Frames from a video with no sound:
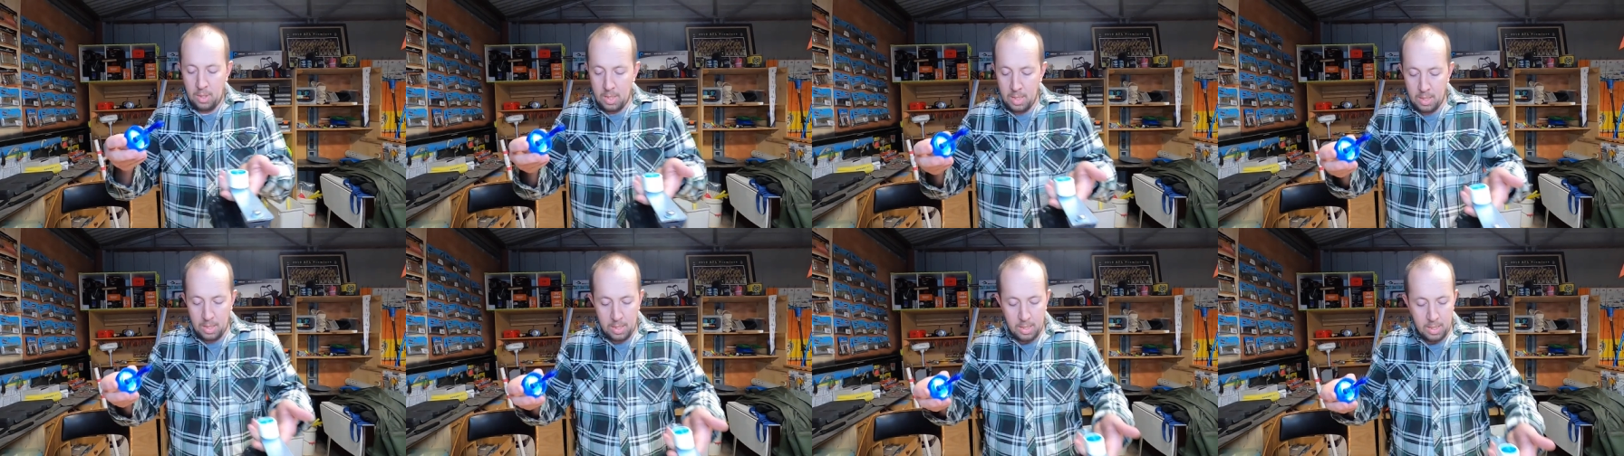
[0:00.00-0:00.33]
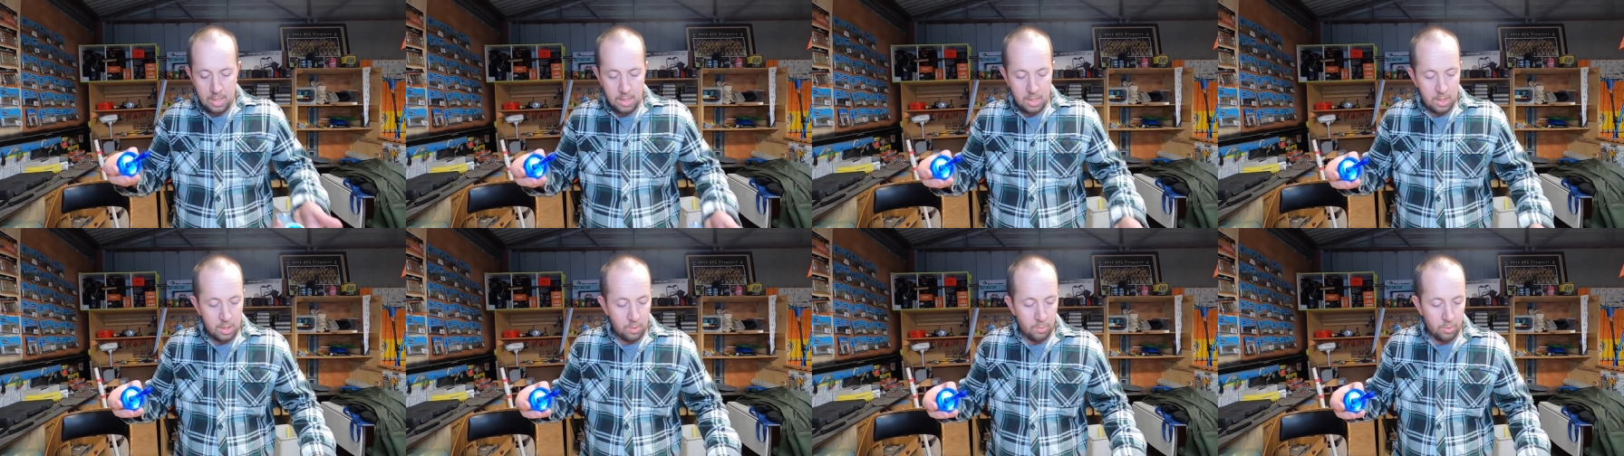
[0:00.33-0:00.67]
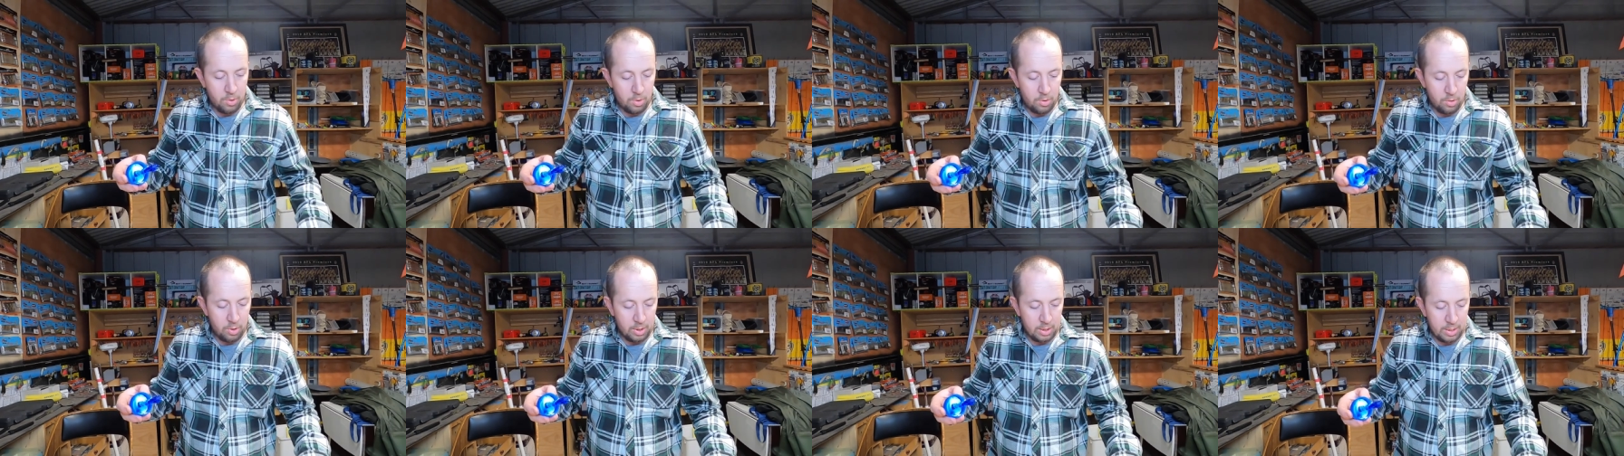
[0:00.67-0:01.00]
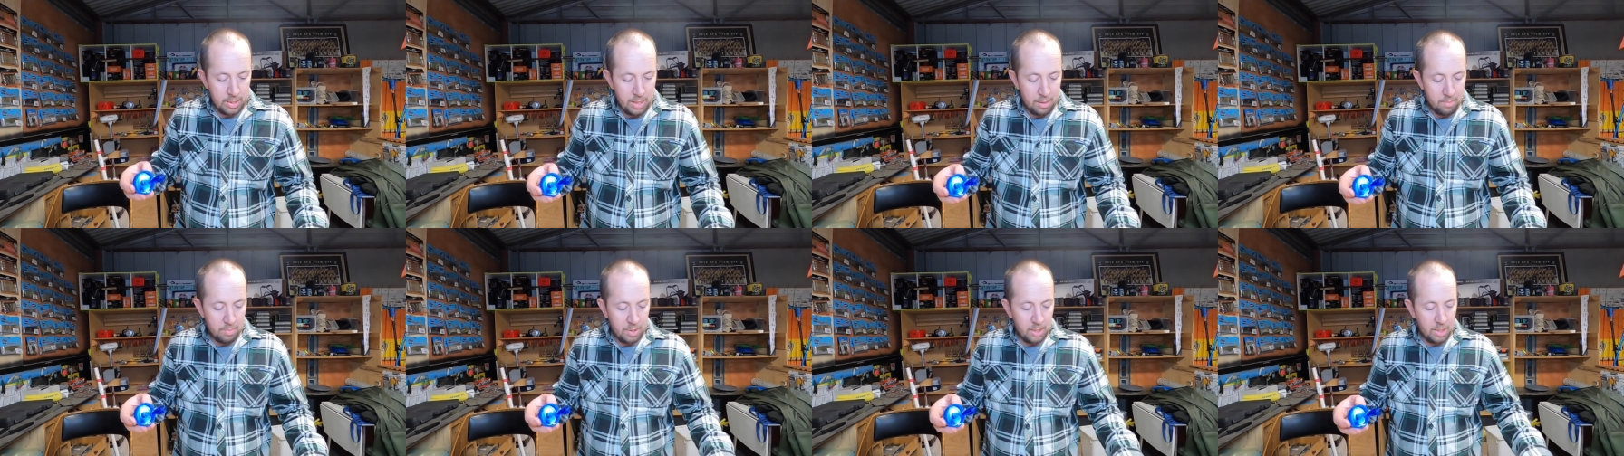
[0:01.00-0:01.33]
And then you want to do the
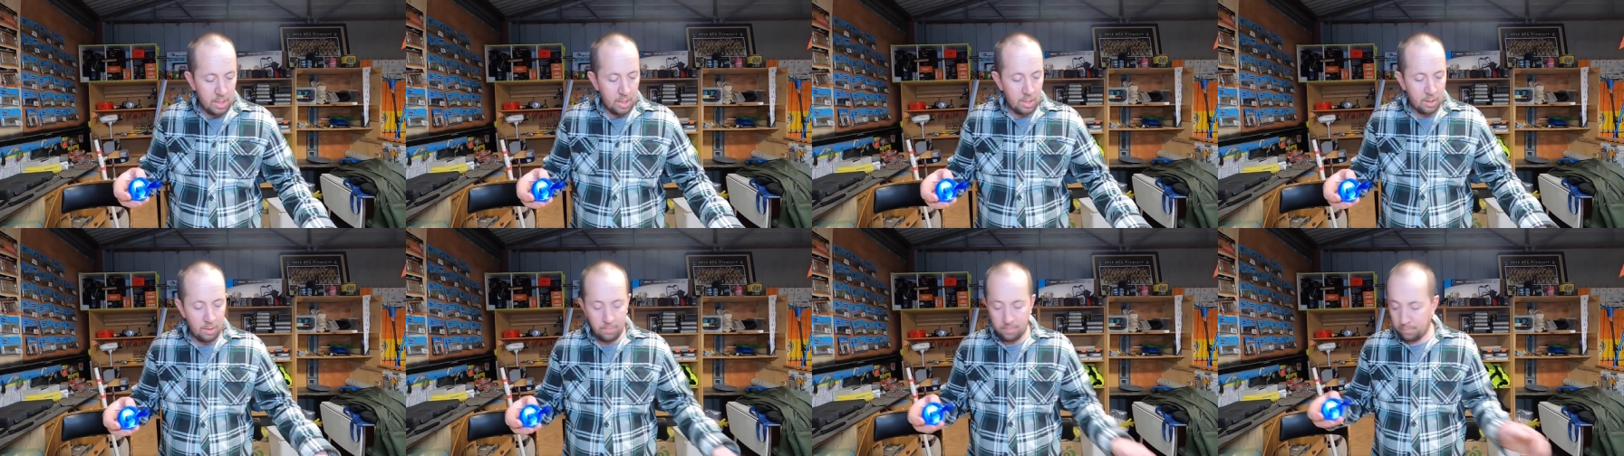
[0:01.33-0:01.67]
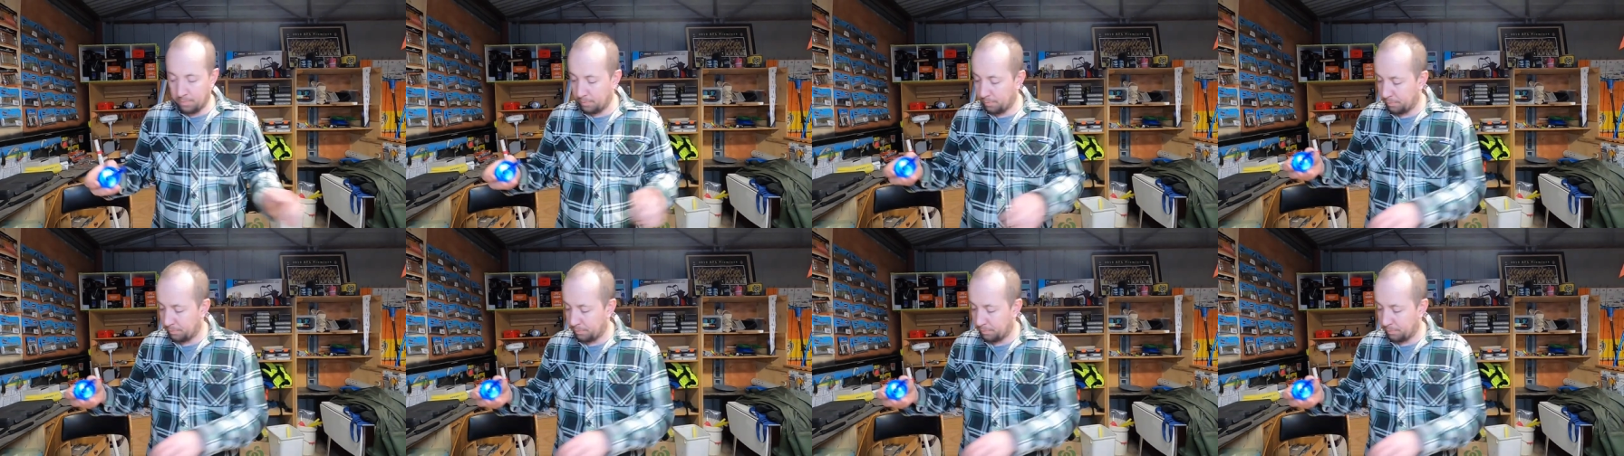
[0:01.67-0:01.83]
same thing